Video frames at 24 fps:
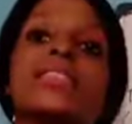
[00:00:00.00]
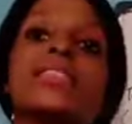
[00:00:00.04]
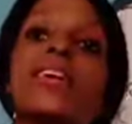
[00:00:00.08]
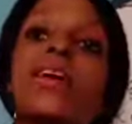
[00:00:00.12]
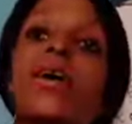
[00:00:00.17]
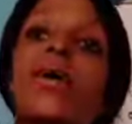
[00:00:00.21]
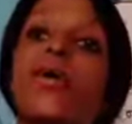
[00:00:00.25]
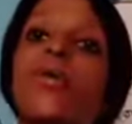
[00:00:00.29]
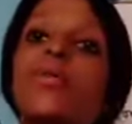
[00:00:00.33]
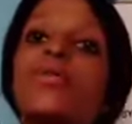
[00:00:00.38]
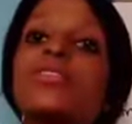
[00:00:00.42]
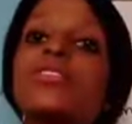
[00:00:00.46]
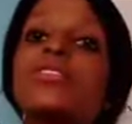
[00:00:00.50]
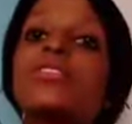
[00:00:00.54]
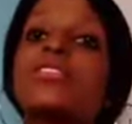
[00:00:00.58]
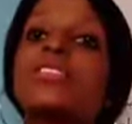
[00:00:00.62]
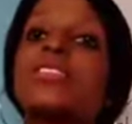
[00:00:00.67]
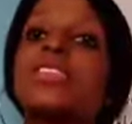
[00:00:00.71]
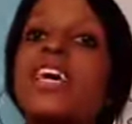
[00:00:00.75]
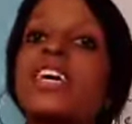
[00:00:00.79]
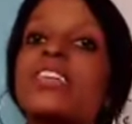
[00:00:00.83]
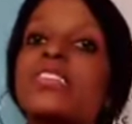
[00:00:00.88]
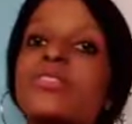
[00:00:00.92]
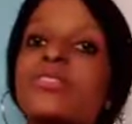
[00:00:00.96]
scale to
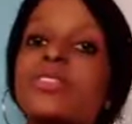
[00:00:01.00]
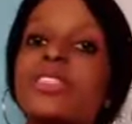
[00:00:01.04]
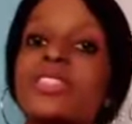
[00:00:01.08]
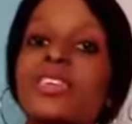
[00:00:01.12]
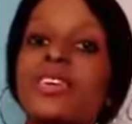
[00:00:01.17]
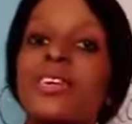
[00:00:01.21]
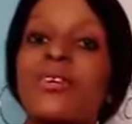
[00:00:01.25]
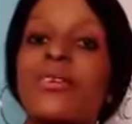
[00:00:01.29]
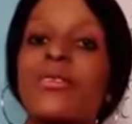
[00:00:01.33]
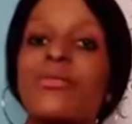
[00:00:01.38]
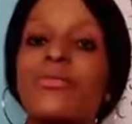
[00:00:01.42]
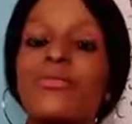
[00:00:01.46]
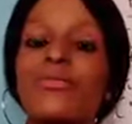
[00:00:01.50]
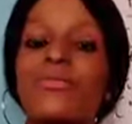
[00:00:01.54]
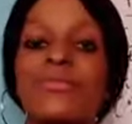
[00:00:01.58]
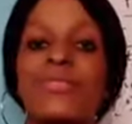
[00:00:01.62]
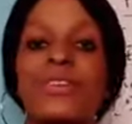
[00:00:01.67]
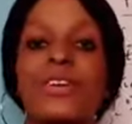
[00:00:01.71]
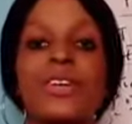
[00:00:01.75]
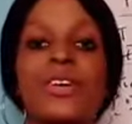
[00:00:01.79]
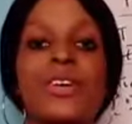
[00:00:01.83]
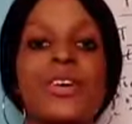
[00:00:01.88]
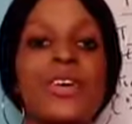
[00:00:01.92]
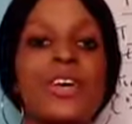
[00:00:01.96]
Celsius scale,
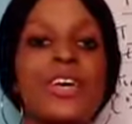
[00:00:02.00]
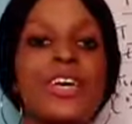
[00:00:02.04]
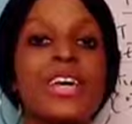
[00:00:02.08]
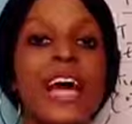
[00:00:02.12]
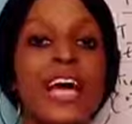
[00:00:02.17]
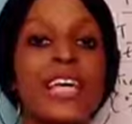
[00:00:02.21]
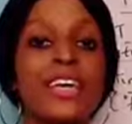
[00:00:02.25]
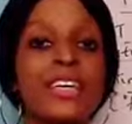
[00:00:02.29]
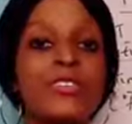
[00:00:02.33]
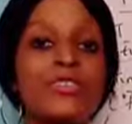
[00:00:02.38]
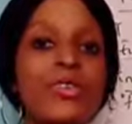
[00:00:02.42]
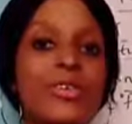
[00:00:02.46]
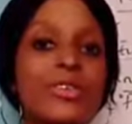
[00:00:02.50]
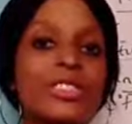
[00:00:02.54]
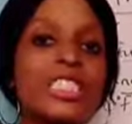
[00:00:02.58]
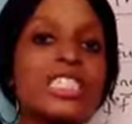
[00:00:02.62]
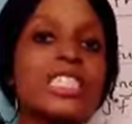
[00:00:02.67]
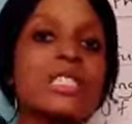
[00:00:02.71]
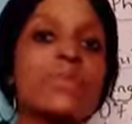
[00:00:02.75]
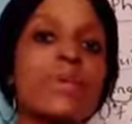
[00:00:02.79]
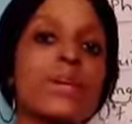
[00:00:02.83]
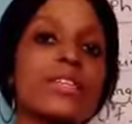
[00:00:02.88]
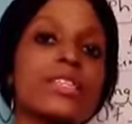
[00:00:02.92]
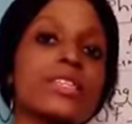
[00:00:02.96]
you can use
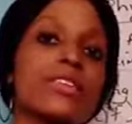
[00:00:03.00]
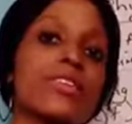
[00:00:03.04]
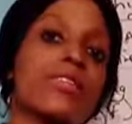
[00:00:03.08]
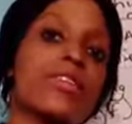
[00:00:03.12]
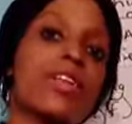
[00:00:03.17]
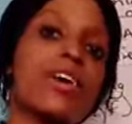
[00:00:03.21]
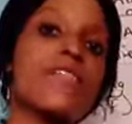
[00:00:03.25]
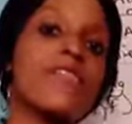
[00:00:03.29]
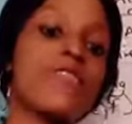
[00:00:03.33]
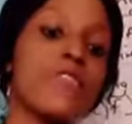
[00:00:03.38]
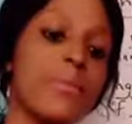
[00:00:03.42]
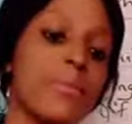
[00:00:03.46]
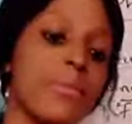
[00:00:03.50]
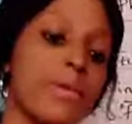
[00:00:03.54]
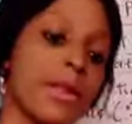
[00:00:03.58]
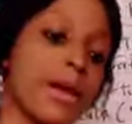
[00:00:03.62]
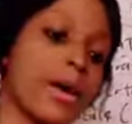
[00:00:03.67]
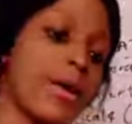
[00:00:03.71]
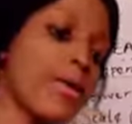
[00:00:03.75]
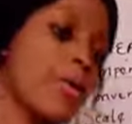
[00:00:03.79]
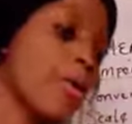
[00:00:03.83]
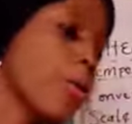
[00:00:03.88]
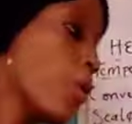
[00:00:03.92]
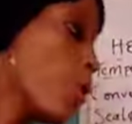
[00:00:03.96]
this particular
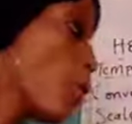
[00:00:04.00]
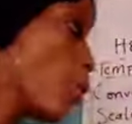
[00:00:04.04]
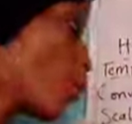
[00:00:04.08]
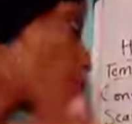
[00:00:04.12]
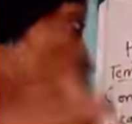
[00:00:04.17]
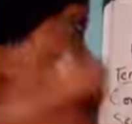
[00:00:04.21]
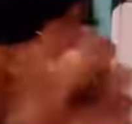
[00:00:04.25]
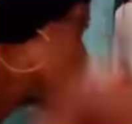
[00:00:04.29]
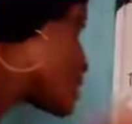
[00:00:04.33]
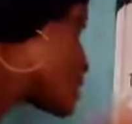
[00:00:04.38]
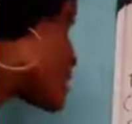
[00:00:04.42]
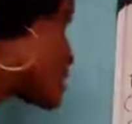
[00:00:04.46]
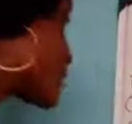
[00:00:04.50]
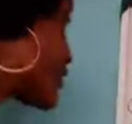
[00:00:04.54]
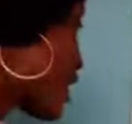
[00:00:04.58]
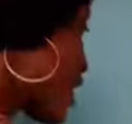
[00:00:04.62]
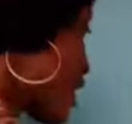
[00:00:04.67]
formula, which is